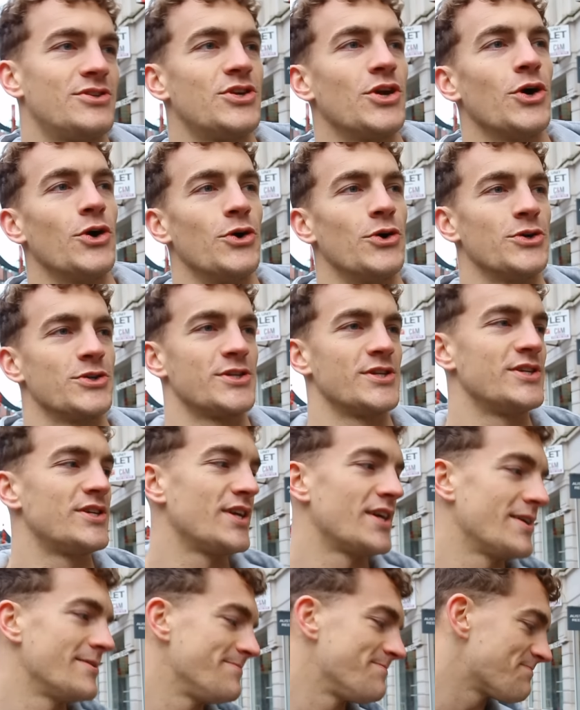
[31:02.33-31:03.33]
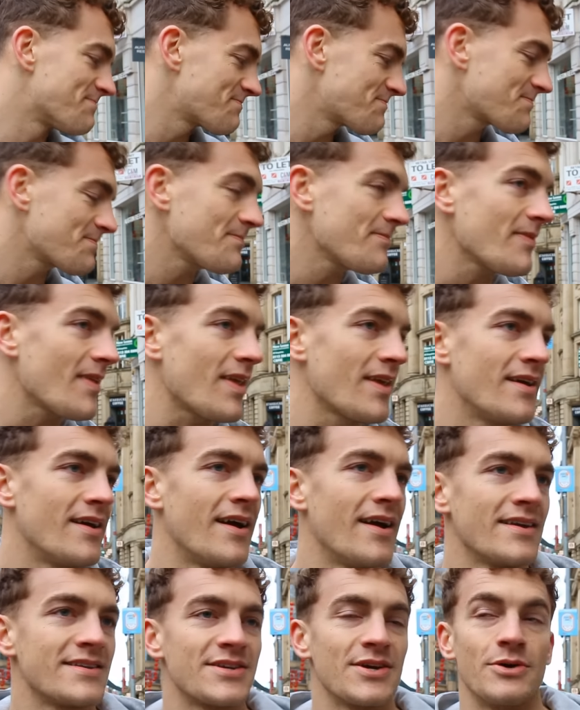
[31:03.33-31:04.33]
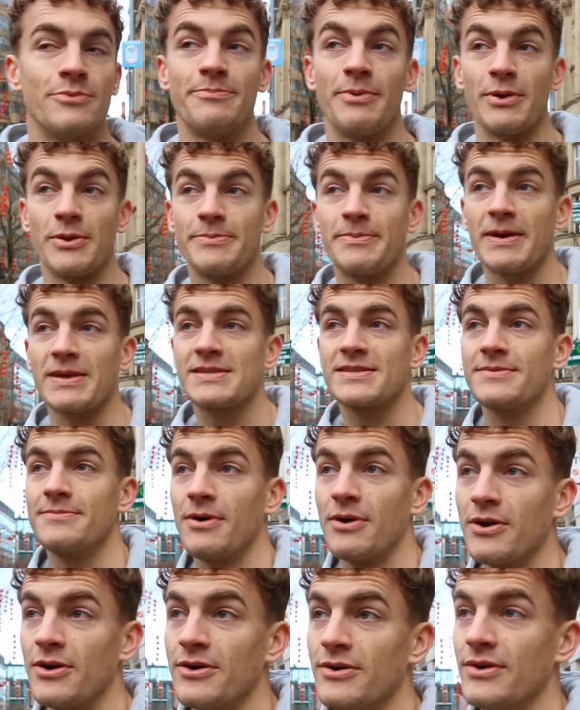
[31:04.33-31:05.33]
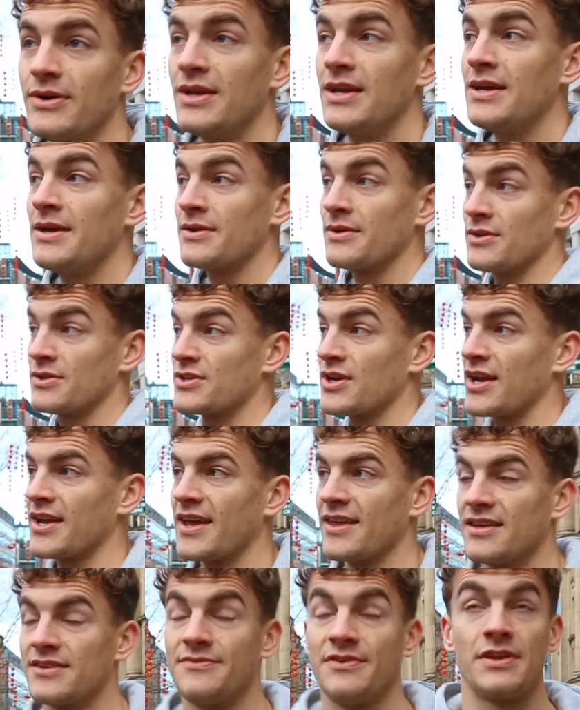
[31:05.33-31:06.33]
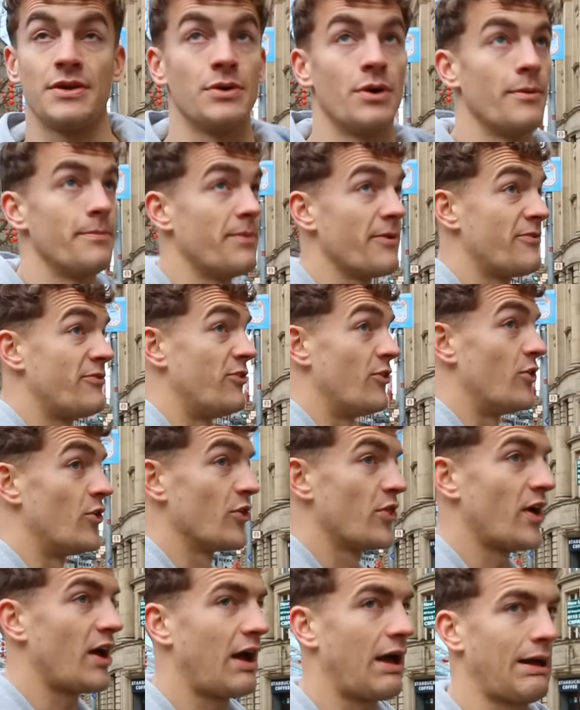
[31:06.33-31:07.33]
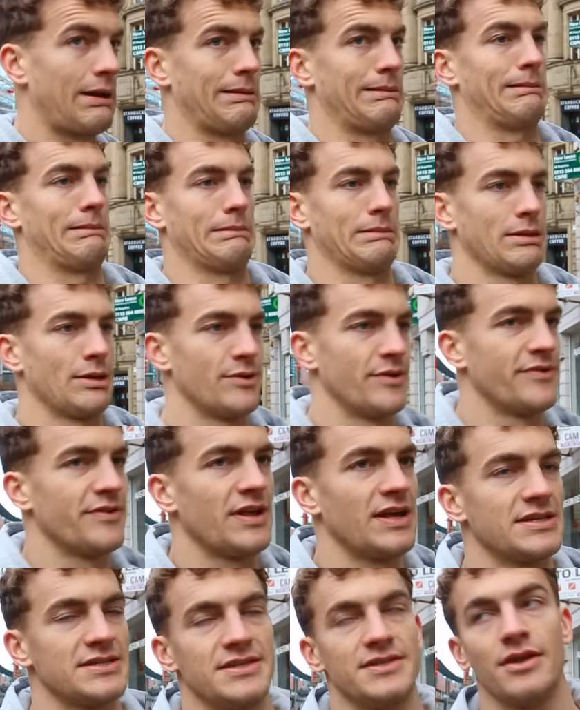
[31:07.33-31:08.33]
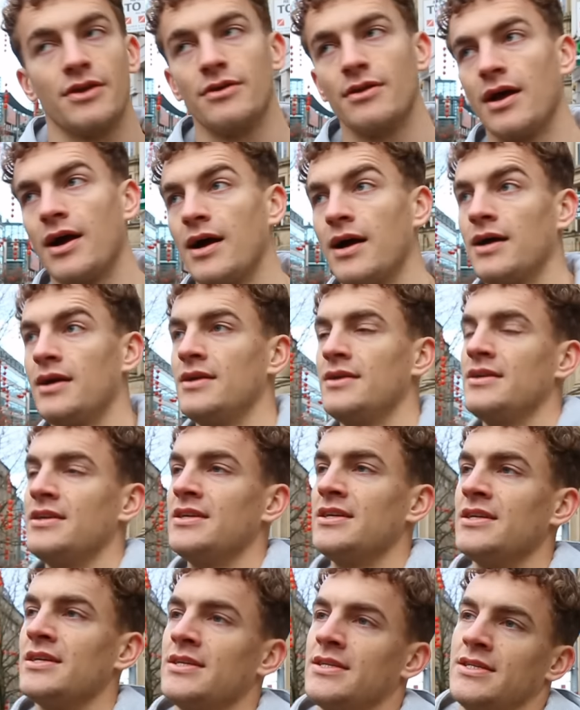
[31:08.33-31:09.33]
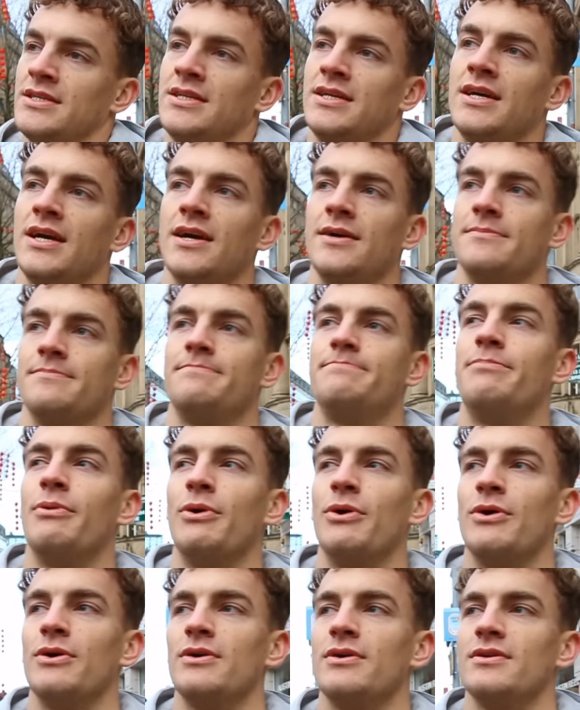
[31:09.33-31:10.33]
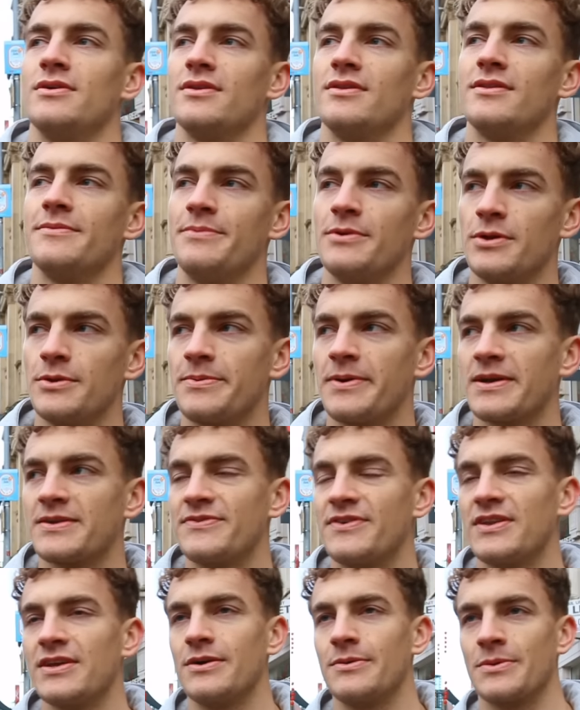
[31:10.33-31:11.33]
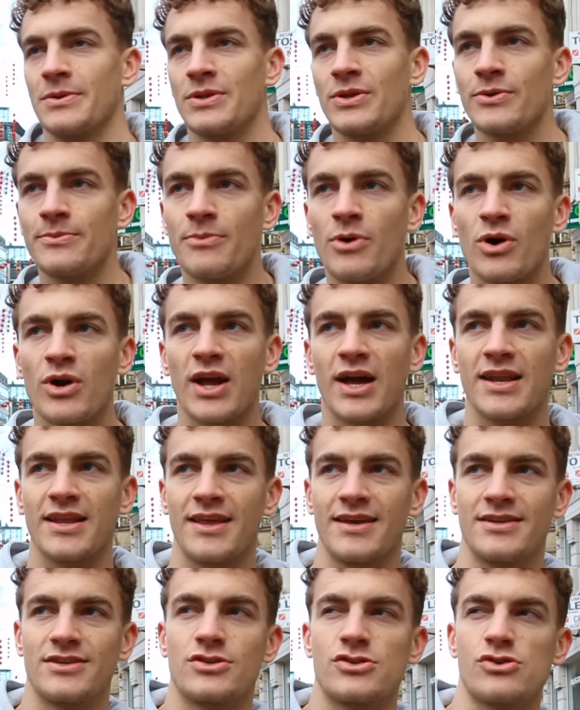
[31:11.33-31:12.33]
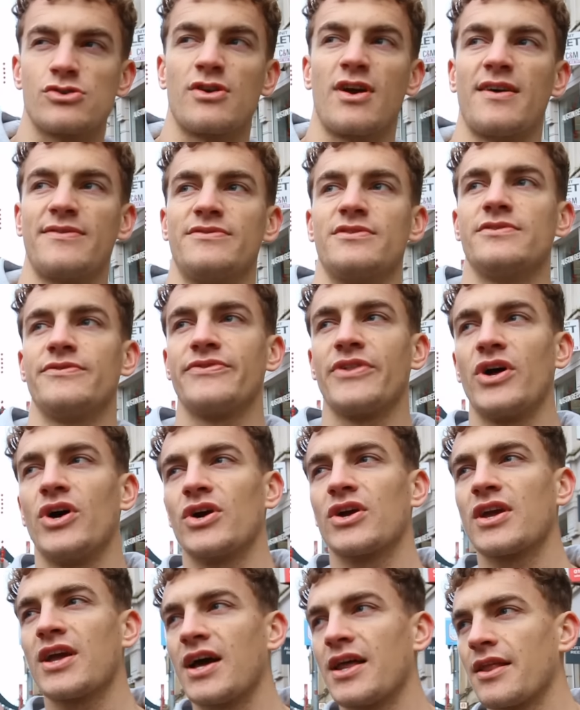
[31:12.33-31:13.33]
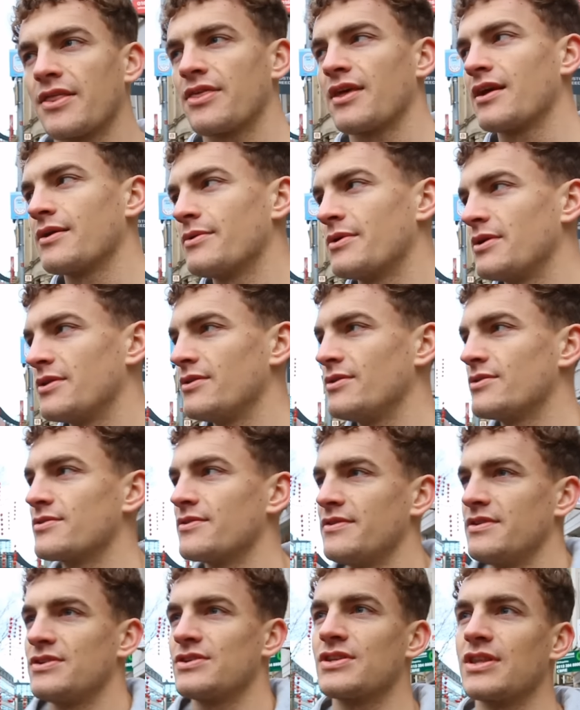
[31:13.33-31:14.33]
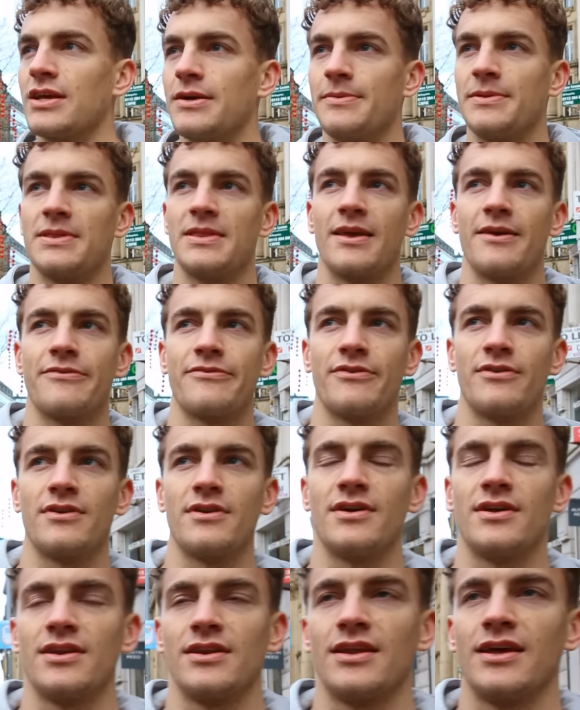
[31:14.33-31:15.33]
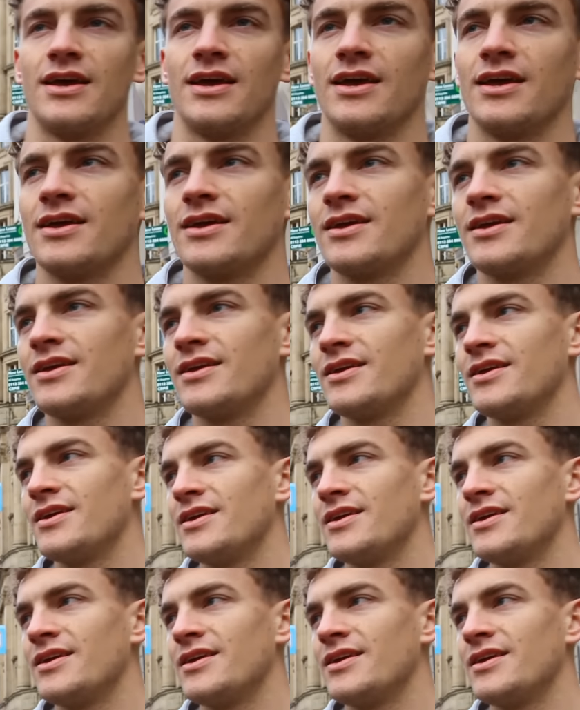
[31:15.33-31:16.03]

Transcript: chores and shit. So Budapest tomorrow. I'm gonna try and get this video up before that. Don't know if I'll actually do that. But the Budapest video, I'm gonna do a more kind of like travel vlog kind of thing. I wanna do something just a little bit different and